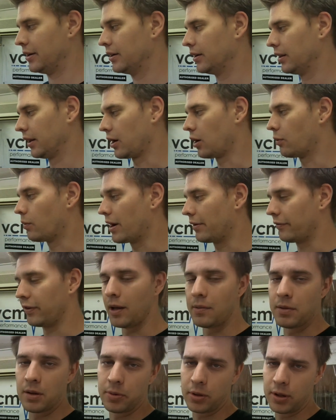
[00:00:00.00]
Like, I'll wait for
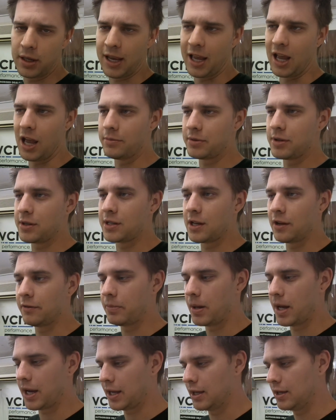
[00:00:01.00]
him to put the cams and stuff
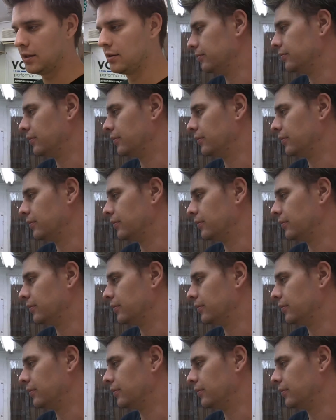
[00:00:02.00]
back in